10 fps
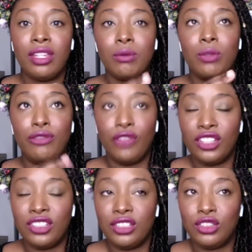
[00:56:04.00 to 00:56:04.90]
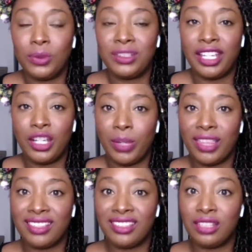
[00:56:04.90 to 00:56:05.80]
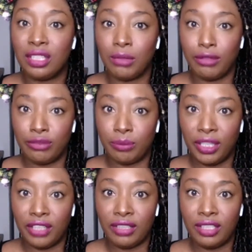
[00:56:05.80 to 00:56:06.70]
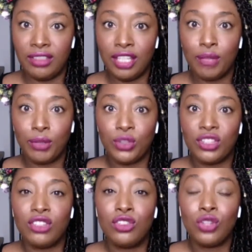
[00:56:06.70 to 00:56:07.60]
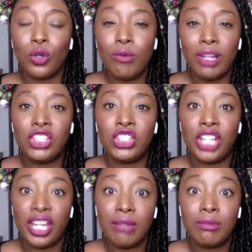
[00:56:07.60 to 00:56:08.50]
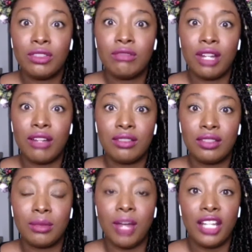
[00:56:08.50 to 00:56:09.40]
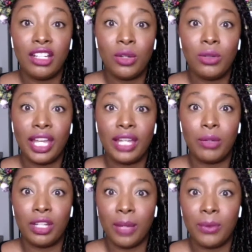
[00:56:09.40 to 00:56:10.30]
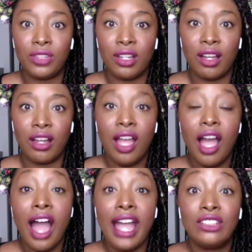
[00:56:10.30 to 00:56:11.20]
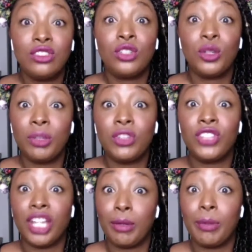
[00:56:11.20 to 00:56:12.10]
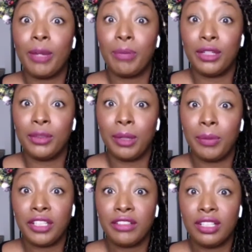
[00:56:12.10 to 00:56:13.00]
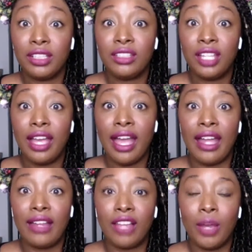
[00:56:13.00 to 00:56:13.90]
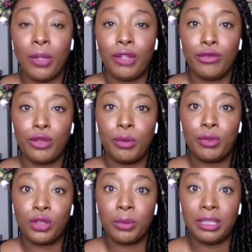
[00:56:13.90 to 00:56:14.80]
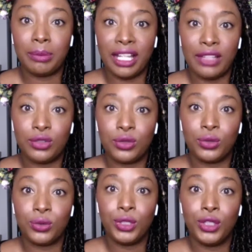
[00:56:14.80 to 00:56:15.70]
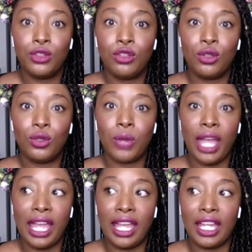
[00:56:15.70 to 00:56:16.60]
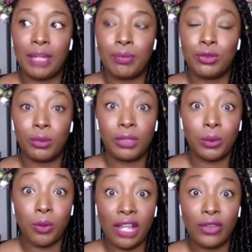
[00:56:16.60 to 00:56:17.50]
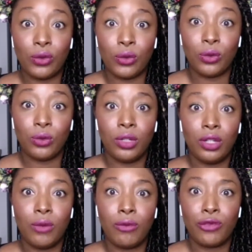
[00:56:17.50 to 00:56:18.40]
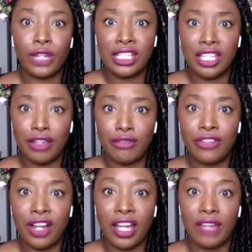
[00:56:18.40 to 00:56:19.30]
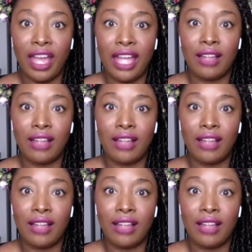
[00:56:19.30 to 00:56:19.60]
we first need to do is take away the stigma from periods, because there's so much shame surrounding them. I know, like when I was younger, I had so much shame about being on my period, and I went from a predominantly black school to a predominantly white school in year 5. And,